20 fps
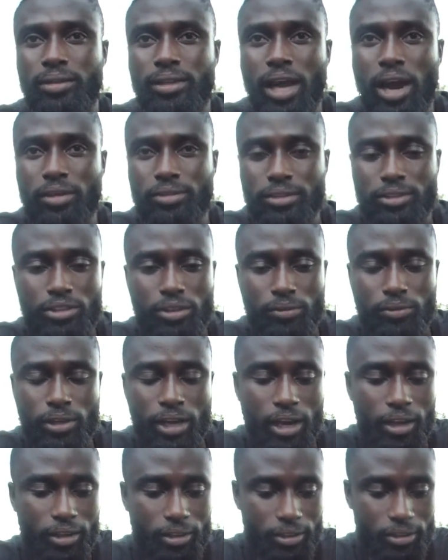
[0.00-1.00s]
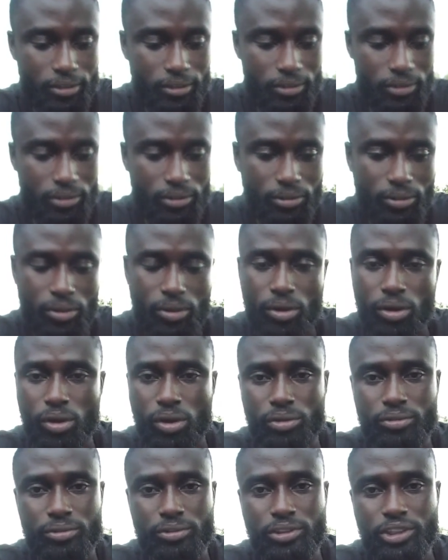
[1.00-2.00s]
thousands of dollars
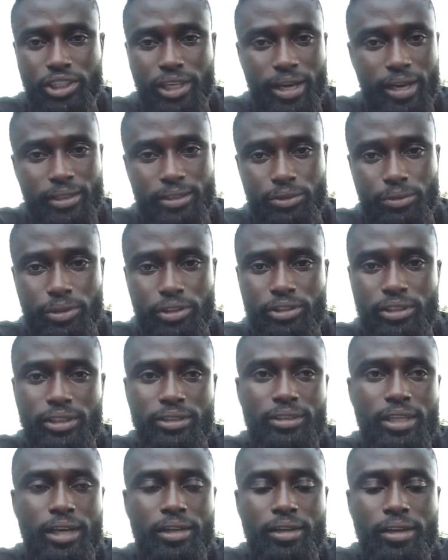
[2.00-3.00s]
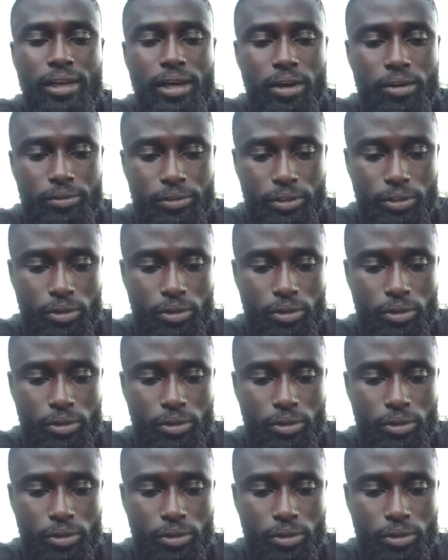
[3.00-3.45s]
on chairs when you're just starting out.